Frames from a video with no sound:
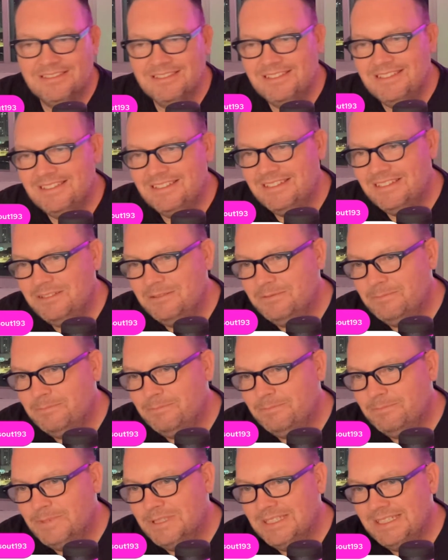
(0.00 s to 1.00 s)
Good to see you,
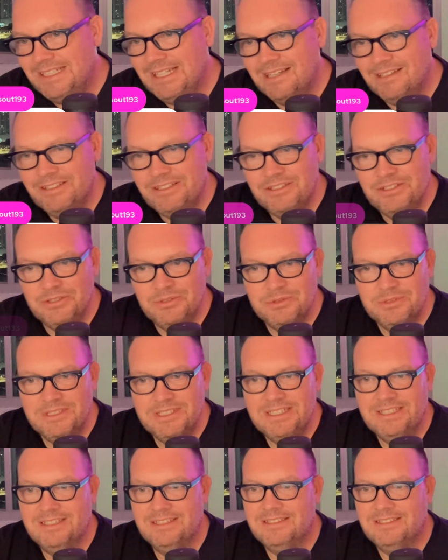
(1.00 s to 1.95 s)
buddy. How you doing?